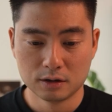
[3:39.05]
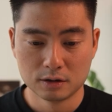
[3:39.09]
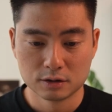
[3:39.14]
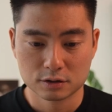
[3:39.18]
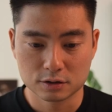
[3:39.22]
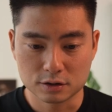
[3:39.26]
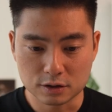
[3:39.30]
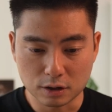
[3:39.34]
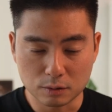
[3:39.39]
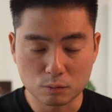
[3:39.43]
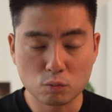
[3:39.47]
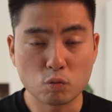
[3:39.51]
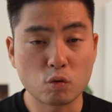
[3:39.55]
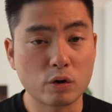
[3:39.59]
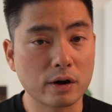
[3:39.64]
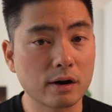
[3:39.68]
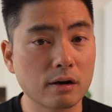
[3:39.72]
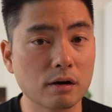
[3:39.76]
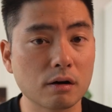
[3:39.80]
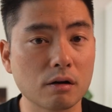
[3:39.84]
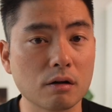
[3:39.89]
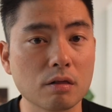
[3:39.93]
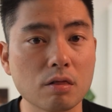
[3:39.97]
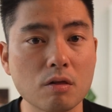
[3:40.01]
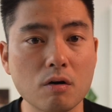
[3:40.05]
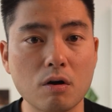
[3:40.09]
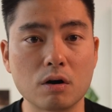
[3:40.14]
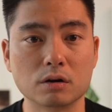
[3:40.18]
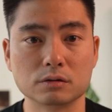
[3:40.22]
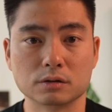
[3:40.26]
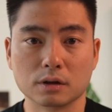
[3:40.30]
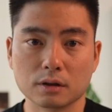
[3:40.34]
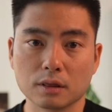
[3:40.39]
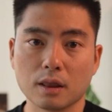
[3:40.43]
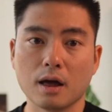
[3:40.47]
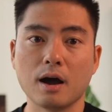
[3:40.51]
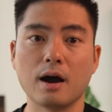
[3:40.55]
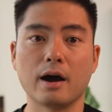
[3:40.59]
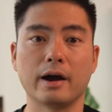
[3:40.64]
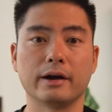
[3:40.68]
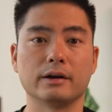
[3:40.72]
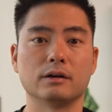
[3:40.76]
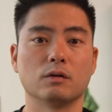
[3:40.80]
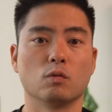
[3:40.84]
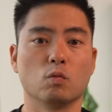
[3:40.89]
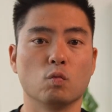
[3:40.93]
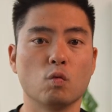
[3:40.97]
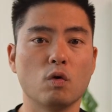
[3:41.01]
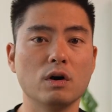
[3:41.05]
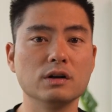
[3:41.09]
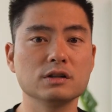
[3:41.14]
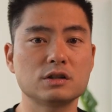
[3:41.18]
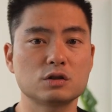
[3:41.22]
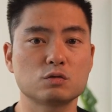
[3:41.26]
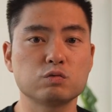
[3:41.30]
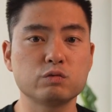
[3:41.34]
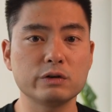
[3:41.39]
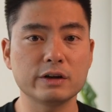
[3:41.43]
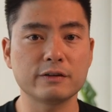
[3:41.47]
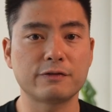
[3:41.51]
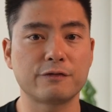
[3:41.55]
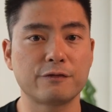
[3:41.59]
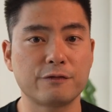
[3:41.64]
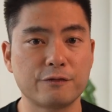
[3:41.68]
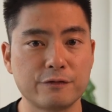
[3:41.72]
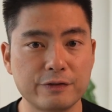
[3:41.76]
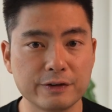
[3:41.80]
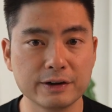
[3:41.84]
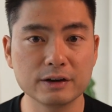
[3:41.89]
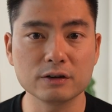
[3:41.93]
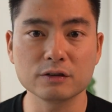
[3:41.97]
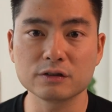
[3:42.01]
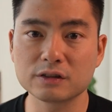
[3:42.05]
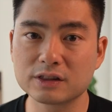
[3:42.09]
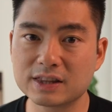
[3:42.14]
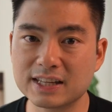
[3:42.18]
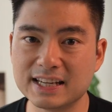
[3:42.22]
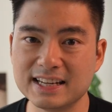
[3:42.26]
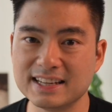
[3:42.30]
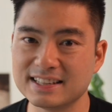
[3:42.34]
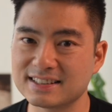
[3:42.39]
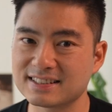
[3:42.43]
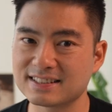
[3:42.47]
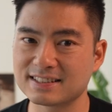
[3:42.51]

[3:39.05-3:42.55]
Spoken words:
Somewhere along the line, once we filled these